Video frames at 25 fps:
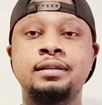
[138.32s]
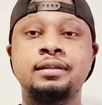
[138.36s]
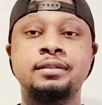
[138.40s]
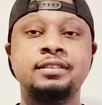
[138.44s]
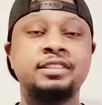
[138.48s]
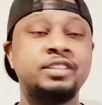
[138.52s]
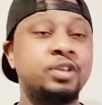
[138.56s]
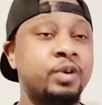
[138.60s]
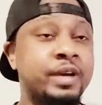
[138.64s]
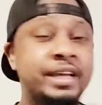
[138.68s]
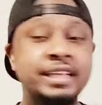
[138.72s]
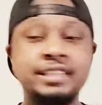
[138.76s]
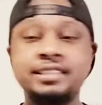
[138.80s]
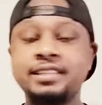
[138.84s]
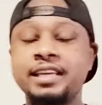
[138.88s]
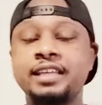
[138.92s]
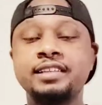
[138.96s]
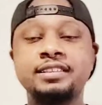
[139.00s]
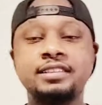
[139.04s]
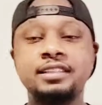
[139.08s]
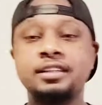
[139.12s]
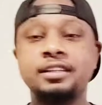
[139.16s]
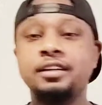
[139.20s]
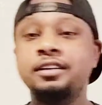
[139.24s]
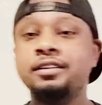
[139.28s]
So he
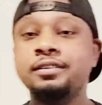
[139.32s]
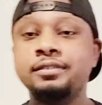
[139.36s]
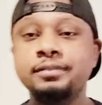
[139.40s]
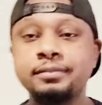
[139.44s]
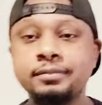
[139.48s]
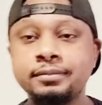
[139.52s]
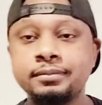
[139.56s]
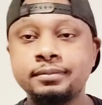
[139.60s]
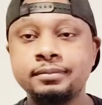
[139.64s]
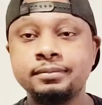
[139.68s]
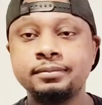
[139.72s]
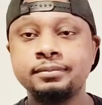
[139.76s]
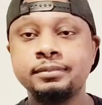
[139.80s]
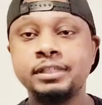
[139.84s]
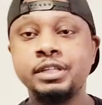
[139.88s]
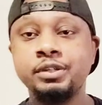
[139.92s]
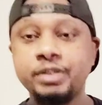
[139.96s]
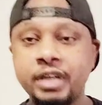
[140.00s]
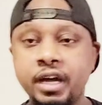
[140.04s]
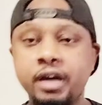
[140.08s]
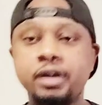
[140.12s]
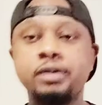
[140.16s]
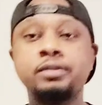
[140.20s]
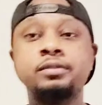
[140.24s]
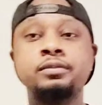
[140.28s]
sends her, you
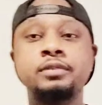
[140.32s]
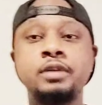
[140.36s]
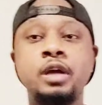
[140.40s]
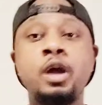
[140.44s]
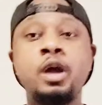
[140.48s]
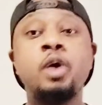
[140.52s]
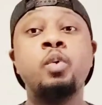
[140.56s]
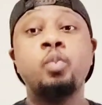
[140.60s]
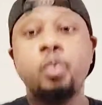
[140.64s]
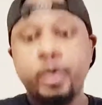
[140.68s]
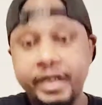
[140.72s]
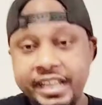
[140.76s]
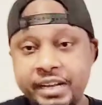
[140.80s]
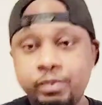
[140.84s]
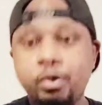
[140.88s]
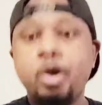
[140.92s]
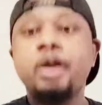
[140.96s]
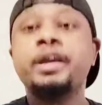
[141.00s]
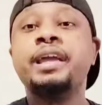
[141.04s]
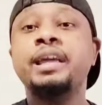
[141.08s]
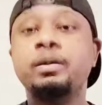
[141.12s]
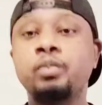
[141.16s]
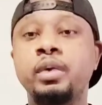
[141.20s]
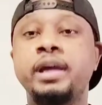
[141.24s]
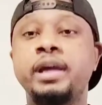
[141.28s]
know, what are you
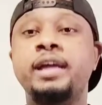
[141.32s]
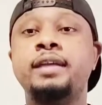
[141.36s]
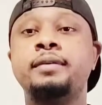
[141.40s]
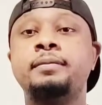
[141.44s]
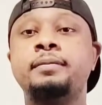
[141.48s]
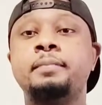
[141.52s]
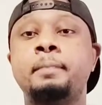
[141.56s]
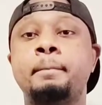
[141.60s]
working with?